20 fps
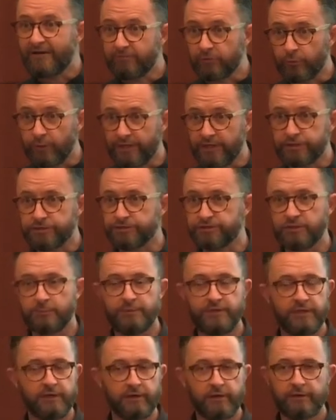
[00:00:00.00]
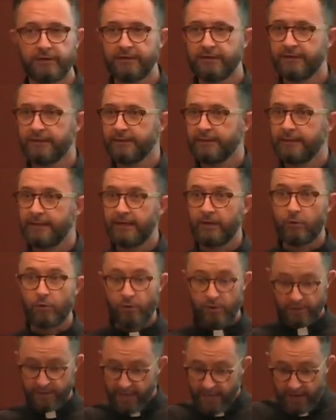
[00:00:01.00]
a relationship here.
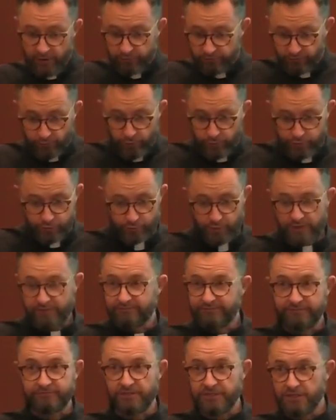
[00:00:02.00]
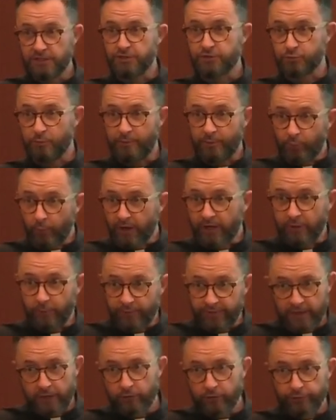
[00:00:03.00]
And for those 350 years, we've been working with
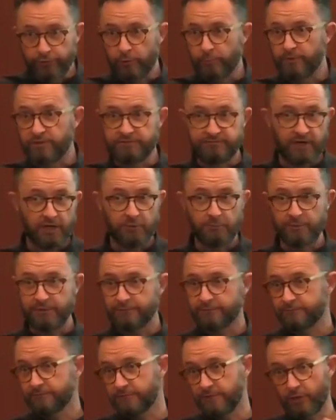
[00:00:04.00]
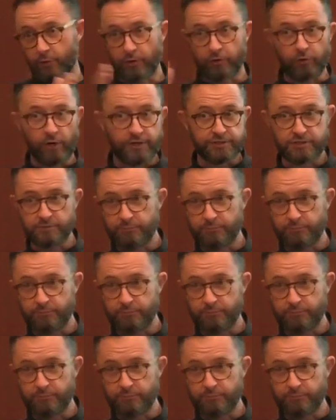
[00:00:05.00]
integral human development you know, across the